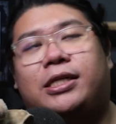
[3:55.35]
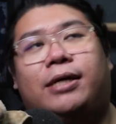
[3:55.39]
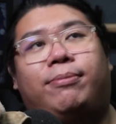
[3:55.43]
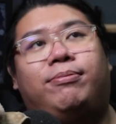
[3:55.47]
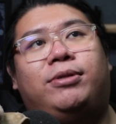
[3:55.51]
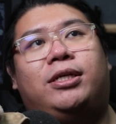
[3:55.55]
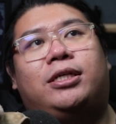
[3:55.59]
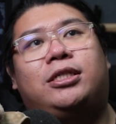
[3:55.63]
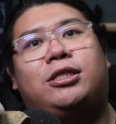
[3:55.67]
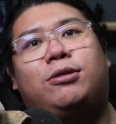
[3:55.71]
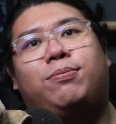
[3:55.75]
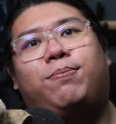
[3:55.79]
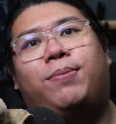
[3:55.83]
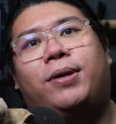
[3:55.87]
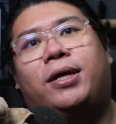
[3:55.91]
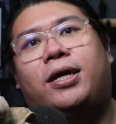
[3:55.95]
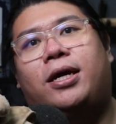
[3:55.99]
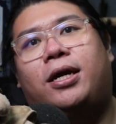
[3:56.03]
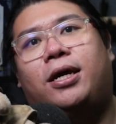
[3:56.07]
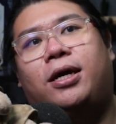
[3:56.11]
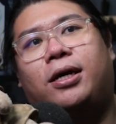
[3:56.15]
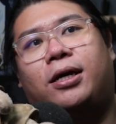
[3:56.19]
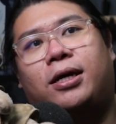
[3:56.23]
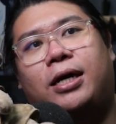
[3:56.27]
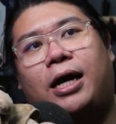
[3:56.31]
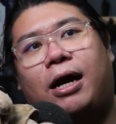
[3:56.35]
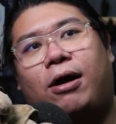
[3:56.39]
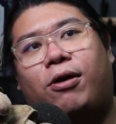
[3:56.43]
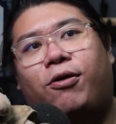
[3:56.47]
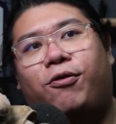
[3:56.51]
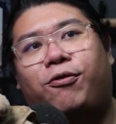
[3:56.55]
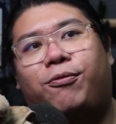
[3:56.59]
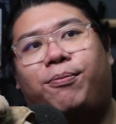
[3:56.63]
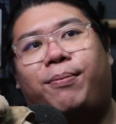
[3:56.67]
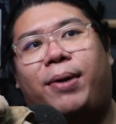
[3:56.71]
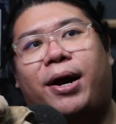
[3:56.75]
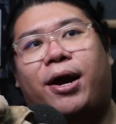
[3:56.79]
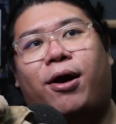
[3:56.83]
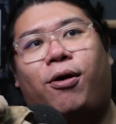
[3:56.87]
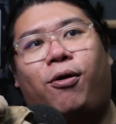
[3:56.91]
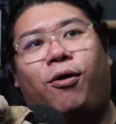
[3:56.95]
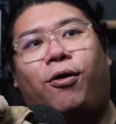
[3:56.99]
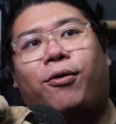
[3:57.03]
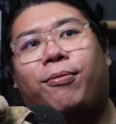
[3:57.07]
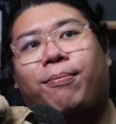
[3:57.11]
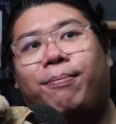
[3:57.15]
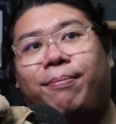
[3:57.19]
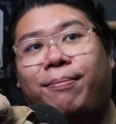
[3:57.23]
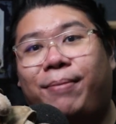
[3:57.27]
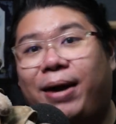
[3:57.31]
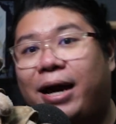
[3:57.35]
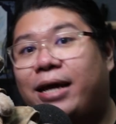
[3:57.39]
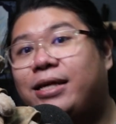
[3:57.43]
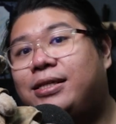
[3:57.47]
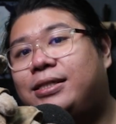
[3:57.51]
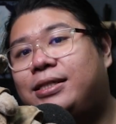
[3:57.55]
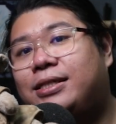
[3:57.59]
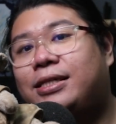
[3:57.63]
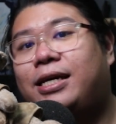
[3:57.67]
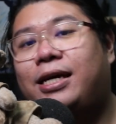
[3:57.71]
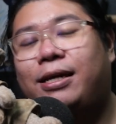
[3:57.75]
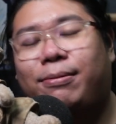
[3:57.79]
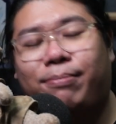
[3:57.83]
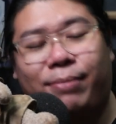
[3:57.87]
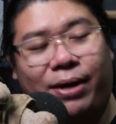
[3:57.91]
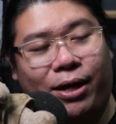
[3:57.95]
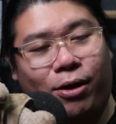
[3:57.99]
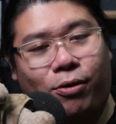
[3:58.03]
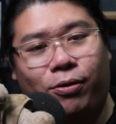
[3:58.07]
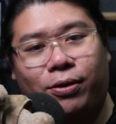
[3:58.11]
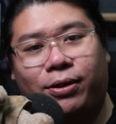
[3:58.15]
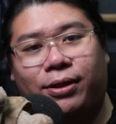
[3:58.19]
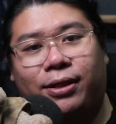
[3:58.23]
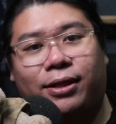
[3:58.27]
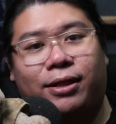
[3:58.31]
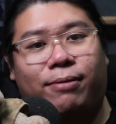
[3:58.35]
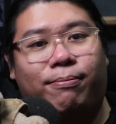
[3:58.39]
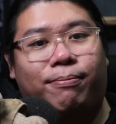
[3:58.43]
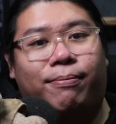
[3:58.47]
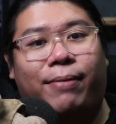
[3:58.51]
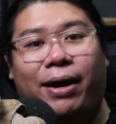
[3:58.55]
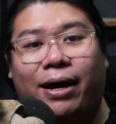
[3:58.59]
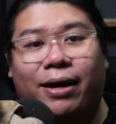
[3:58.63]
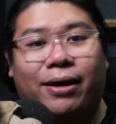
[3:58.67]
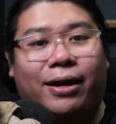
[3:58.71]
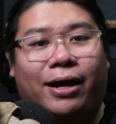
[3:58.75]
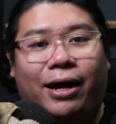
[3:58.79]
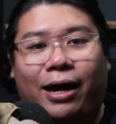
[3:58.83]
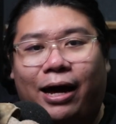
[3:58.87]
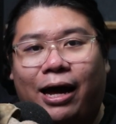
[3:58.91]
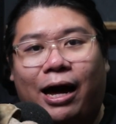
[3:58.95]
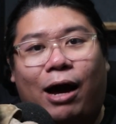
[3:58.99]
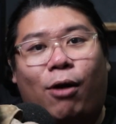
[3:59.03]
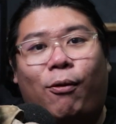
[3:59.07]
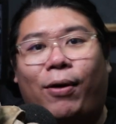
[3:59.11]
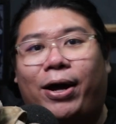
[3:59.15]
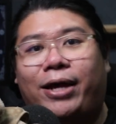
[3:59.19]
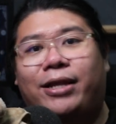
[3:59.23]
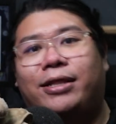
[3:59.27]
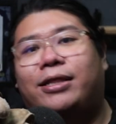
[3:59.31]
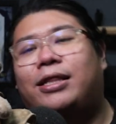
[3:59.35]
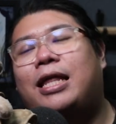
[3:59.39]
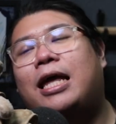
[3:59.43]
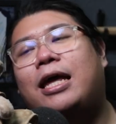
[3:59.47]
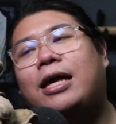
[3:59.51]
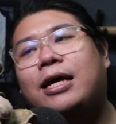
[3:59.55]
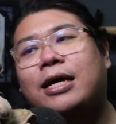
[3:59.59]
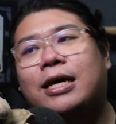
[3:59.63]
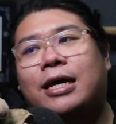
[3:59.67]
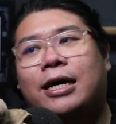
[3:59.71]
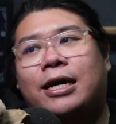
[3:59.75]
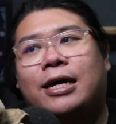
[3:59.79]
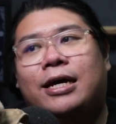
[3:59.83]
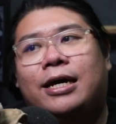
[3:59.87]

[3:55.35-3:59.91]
I'm just speaking out of my own mindset, how I think,